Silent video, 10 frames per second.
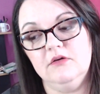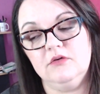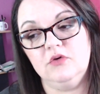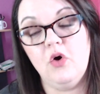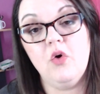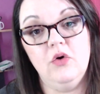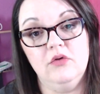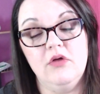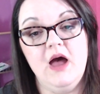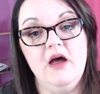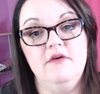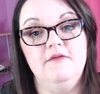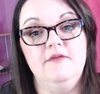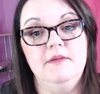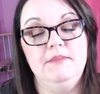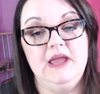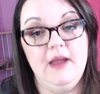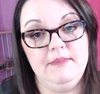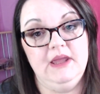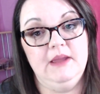goal of
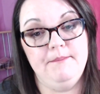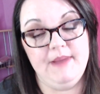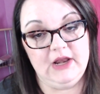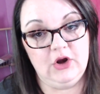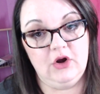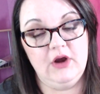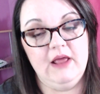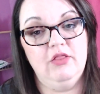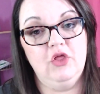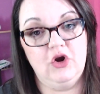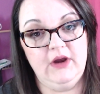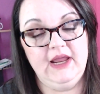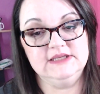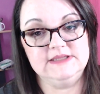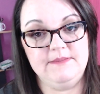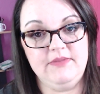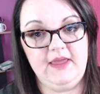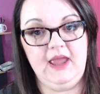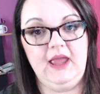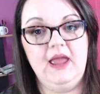becoming better and learning
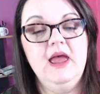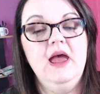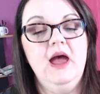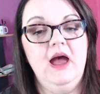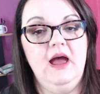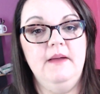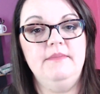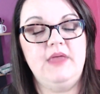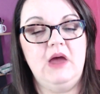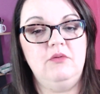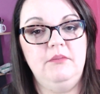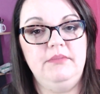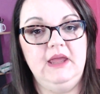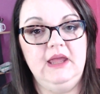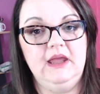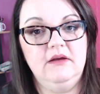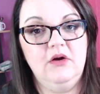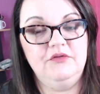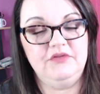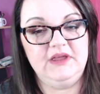something, that will be
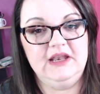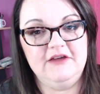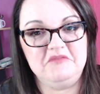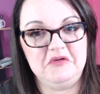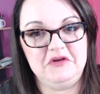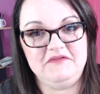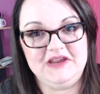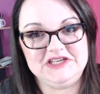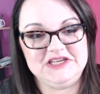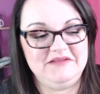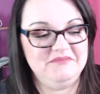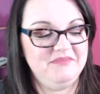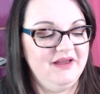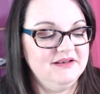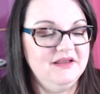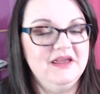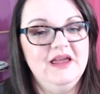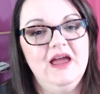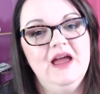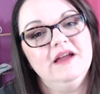hopefully enough motivation. But
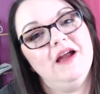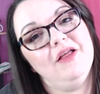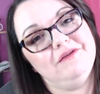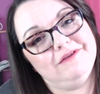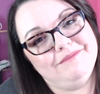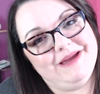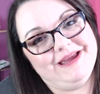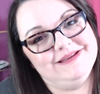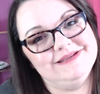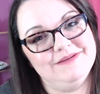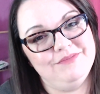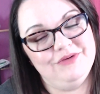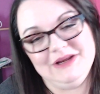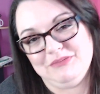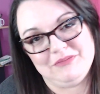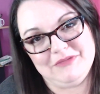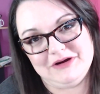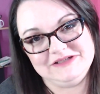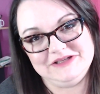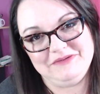colorful pens and pretty
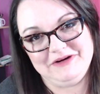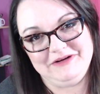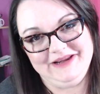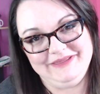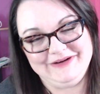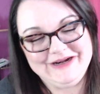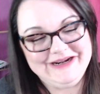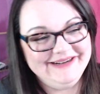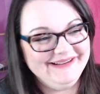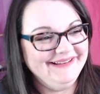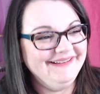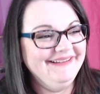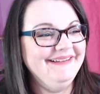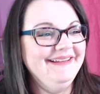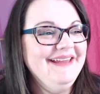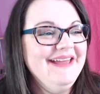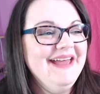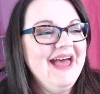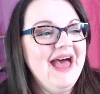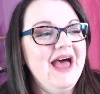bookmarks don't hurt either.
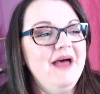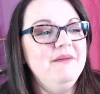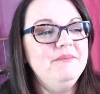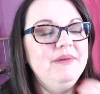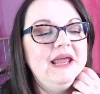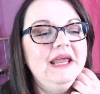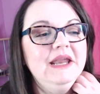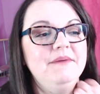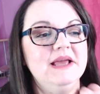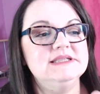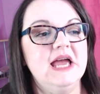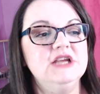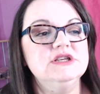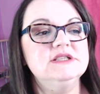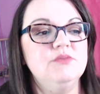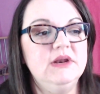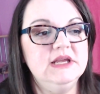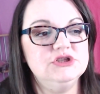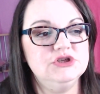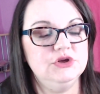But anyways, I just
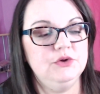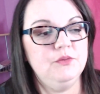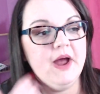wanted to